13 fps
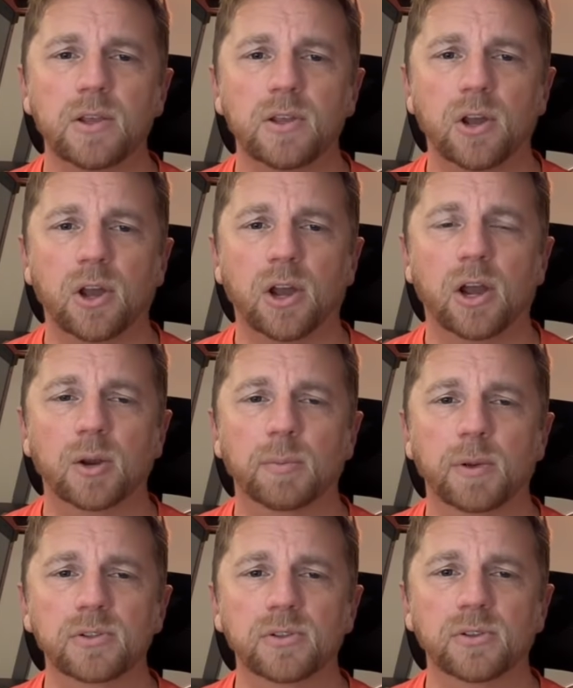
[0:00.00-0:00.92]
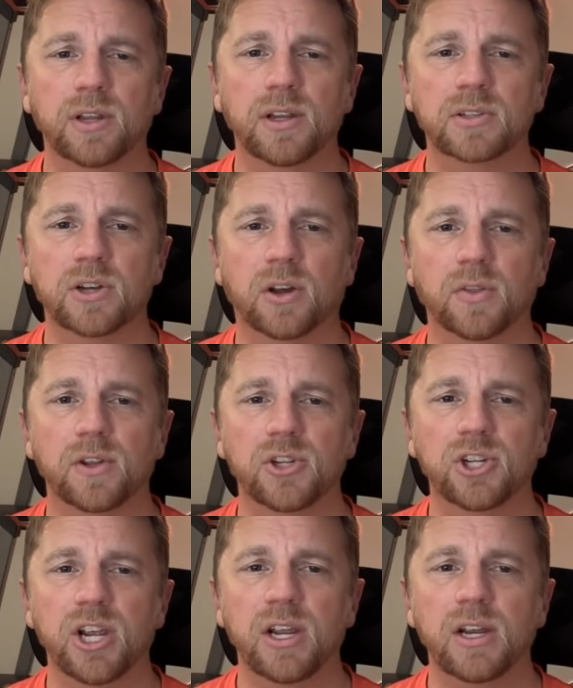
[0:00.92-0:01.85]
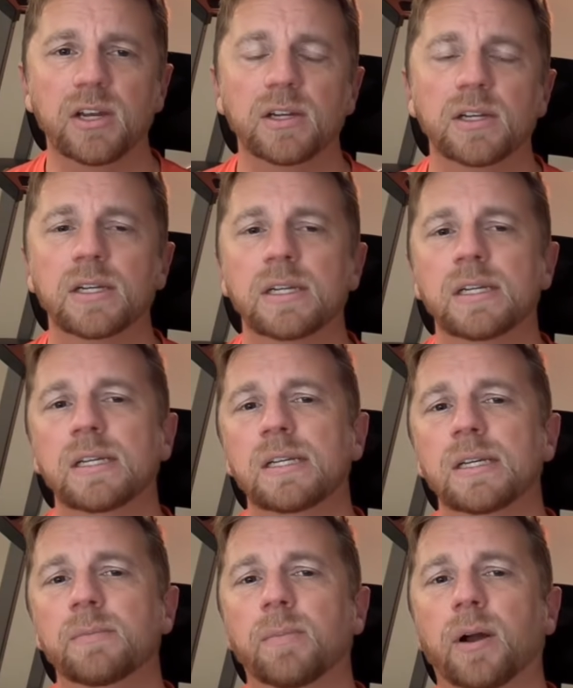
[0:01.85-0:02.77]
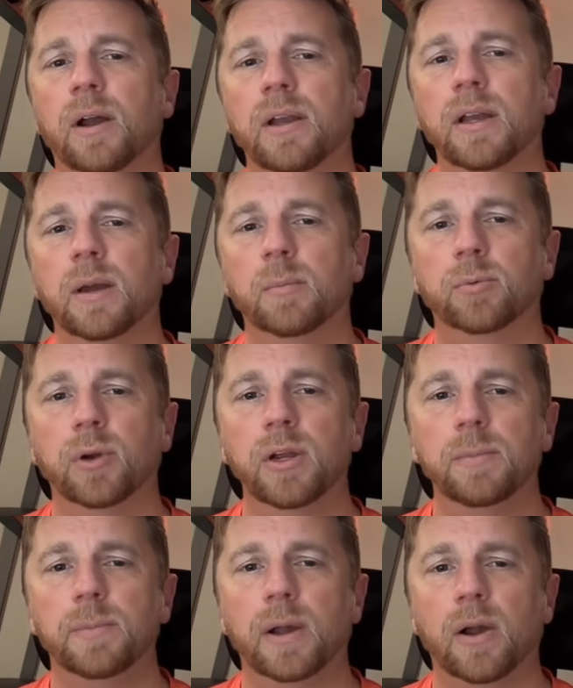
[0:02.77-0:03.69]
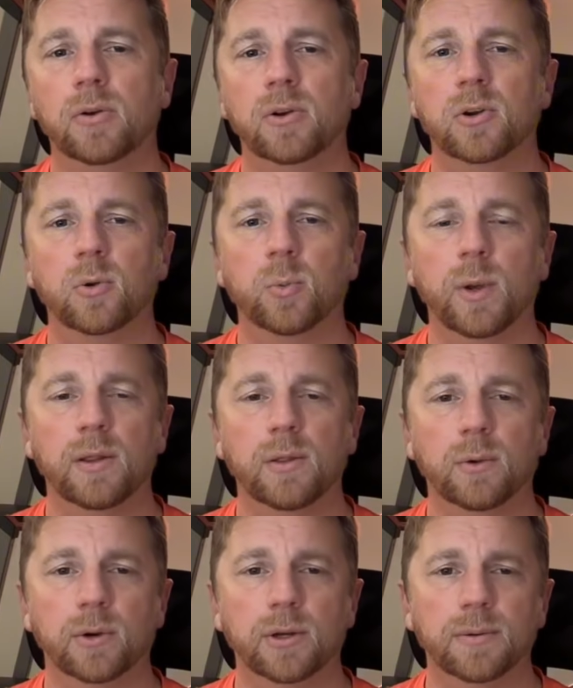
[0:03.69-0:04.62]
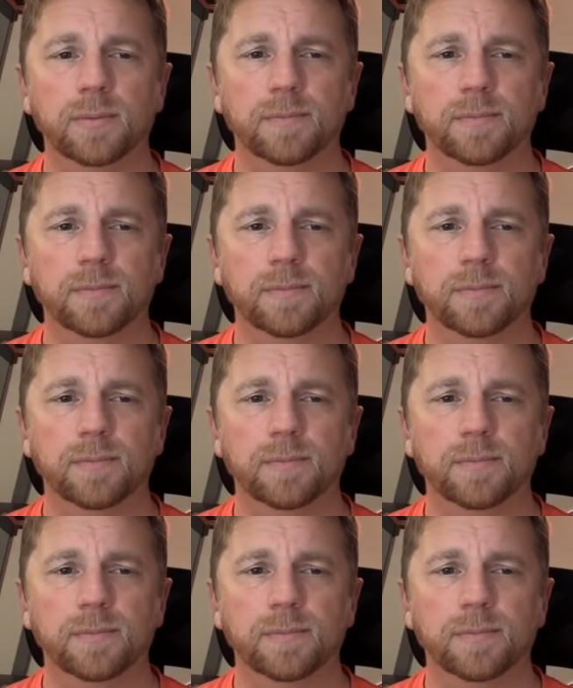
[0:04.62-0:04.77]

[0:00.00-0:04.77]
Our puzzle today is called The Chain by Bright Powder Wailord.